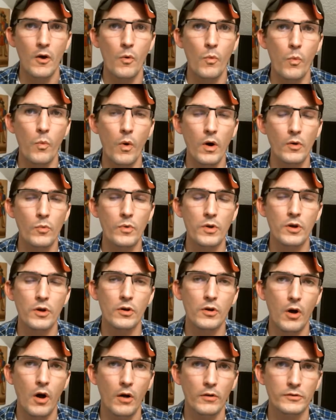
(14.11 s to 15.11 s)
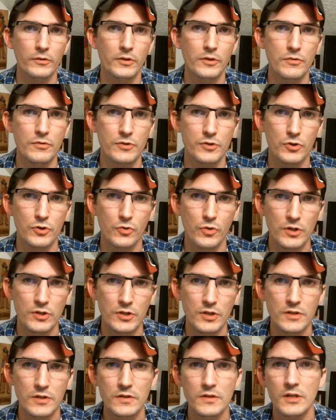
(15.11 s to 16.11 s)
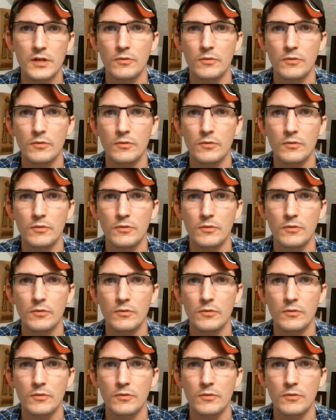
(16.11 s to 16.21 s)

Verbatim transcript: what we are called to do as Christians